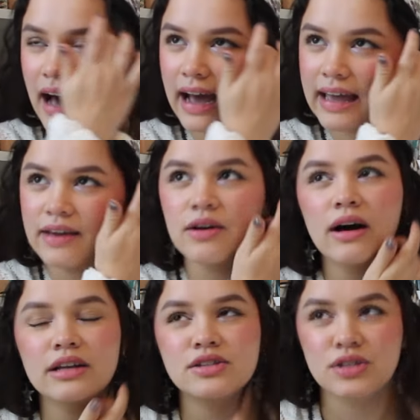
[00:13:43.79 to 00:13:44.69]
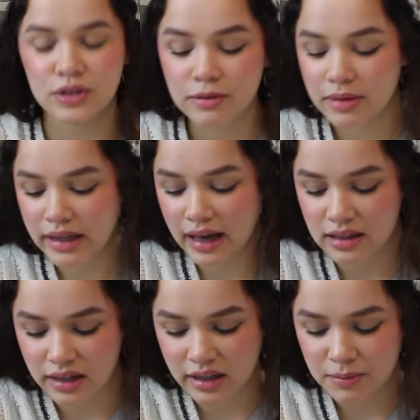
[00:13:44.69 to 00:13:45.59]
I assume that a
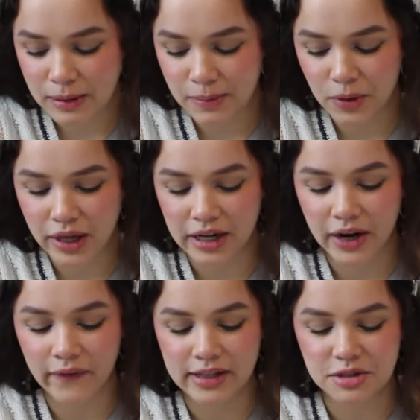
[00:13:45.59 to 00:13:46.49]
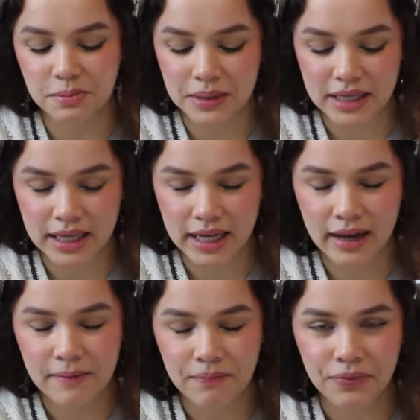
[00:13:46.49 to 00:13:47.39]
lot of the people that are going to be
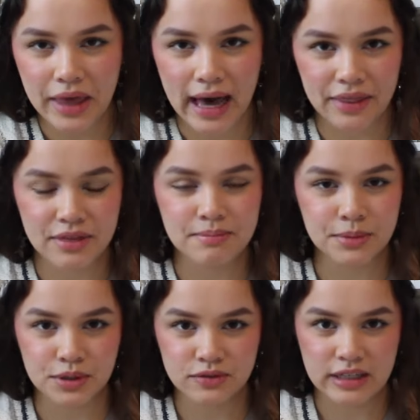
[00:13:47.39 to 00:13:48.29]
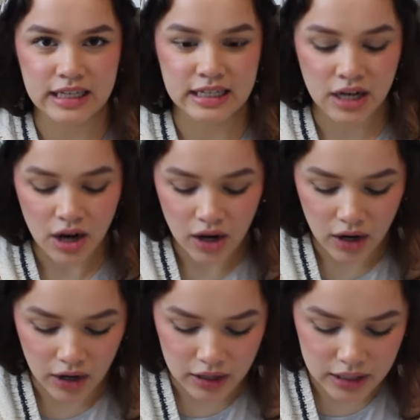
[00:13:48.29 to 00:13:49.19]
at the movie
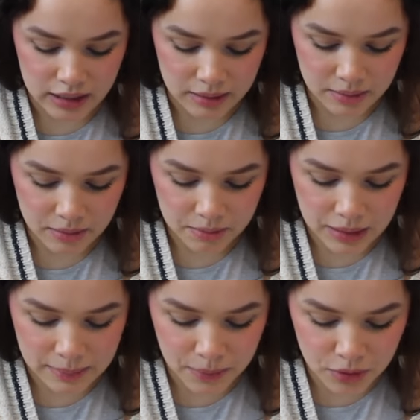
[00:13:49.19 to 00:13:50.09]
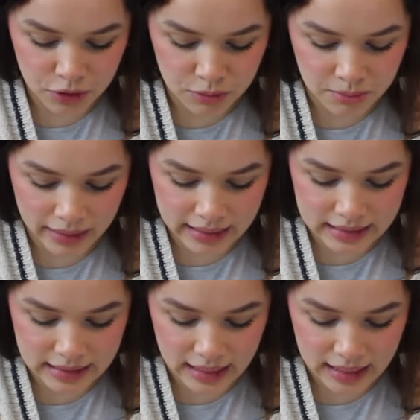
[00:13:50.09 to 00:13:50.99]
are people who
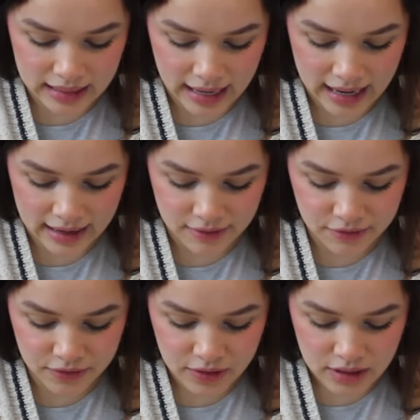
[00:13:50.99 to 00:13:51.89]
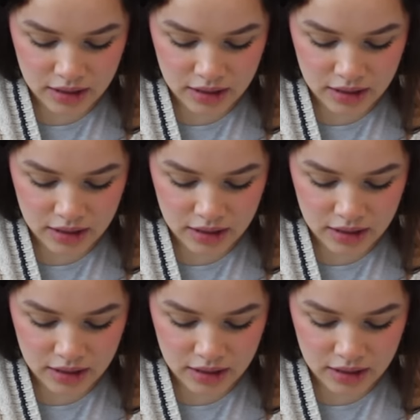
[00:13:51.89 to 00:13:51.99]
might not have